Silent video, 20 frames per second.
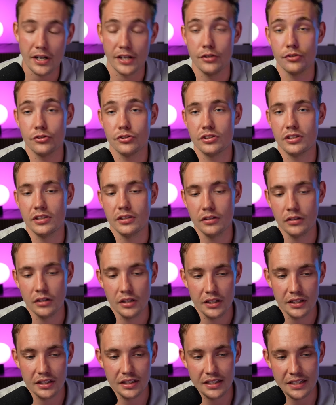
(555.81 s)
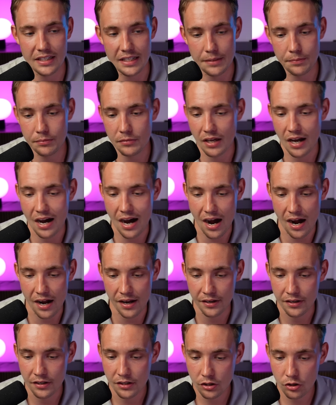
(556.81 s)
and you still keep the
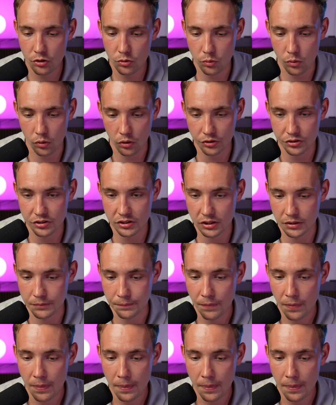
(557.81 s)
high quality.